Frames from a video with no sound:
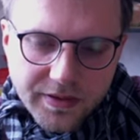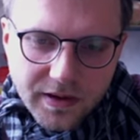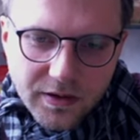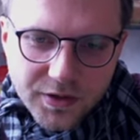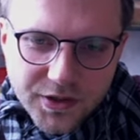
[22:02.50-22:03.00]

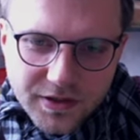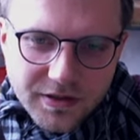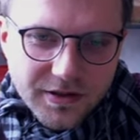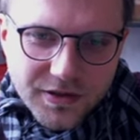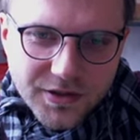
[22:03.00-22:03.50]
thing you should,
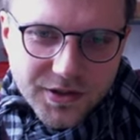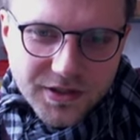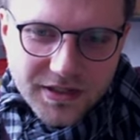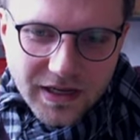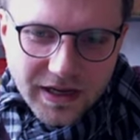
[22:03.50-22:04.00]
you
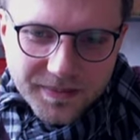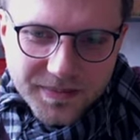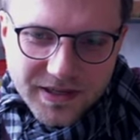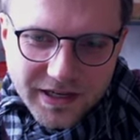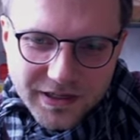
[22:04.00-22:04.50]
should um,
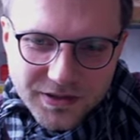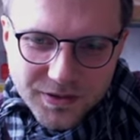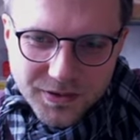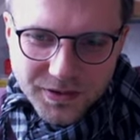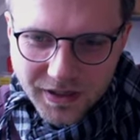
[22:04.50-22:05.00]
take
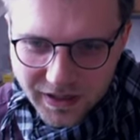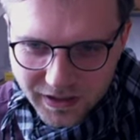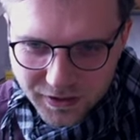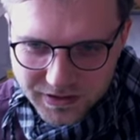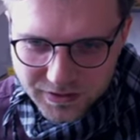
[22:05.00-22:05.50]
into
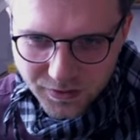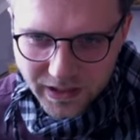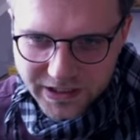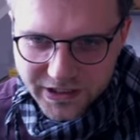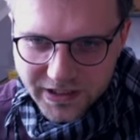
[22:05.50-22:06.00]

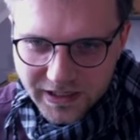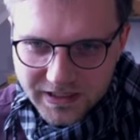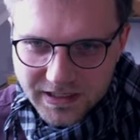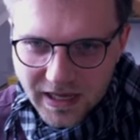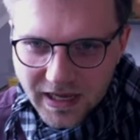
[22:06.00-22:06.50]
consideration
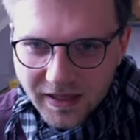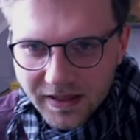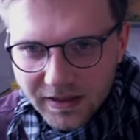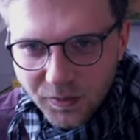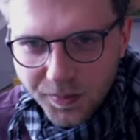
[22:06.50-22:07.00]
is
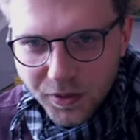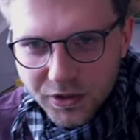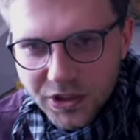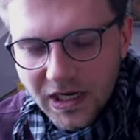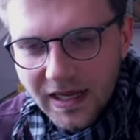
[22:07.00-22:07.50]
that you
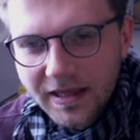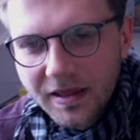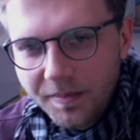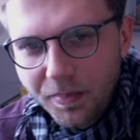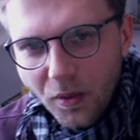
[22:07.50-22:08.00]
push
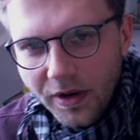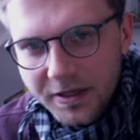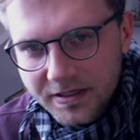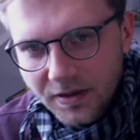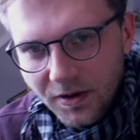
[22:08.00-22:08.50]
the
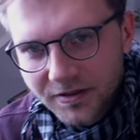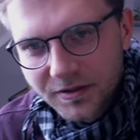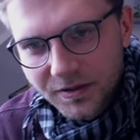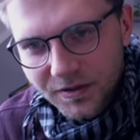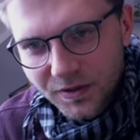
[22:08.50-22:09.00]
points
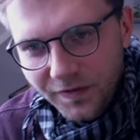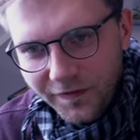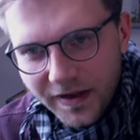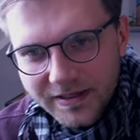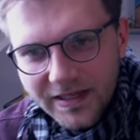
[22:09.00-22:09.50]
onto the
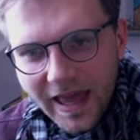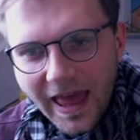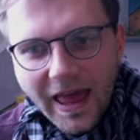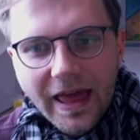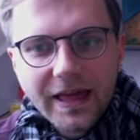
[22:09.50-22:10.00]
surface
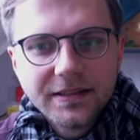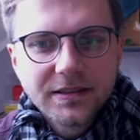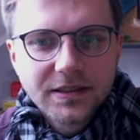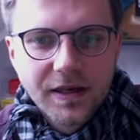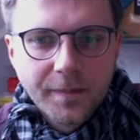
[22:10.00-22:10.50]

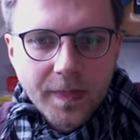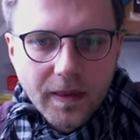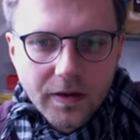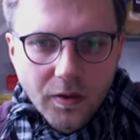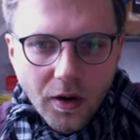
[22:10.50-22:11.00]
and
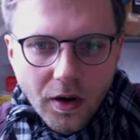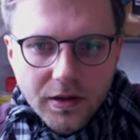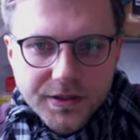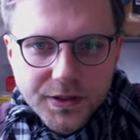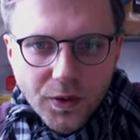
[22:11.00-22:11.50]
you
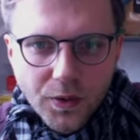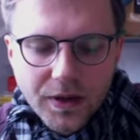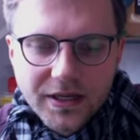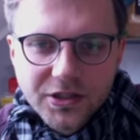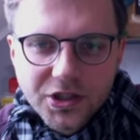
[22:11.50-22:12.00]
also
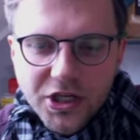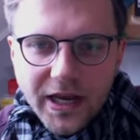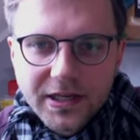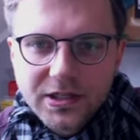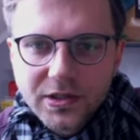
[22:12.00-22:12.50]

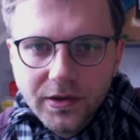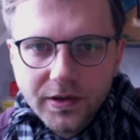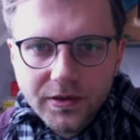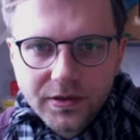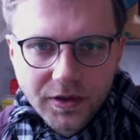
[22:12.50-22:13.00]
change the
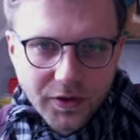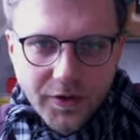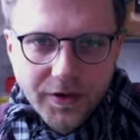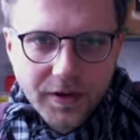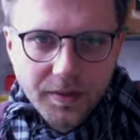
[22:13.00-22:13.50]

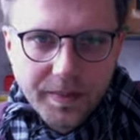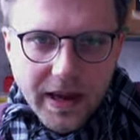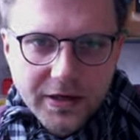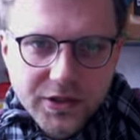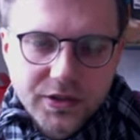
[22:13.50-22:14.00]
internal
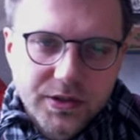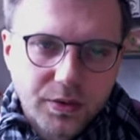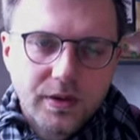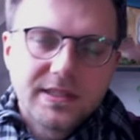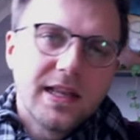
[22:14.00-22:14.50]
mesh. So
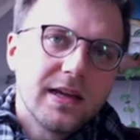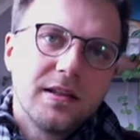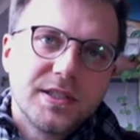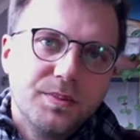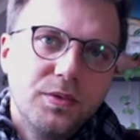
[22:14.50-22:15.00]
it's like a
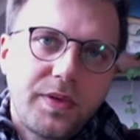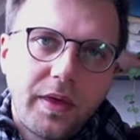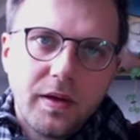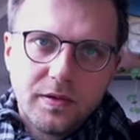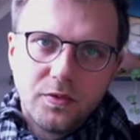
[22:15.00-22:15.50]

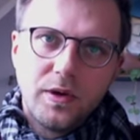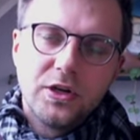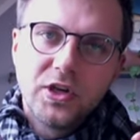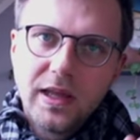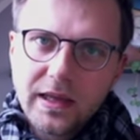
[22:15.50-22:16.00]
smoothing
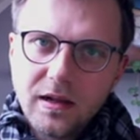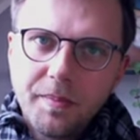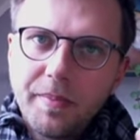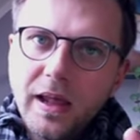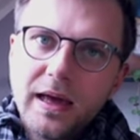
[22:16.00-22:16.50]
iteration, like a
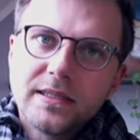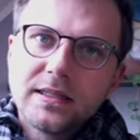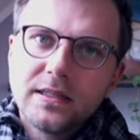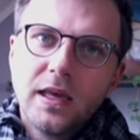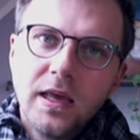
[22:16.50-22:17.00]
Laplace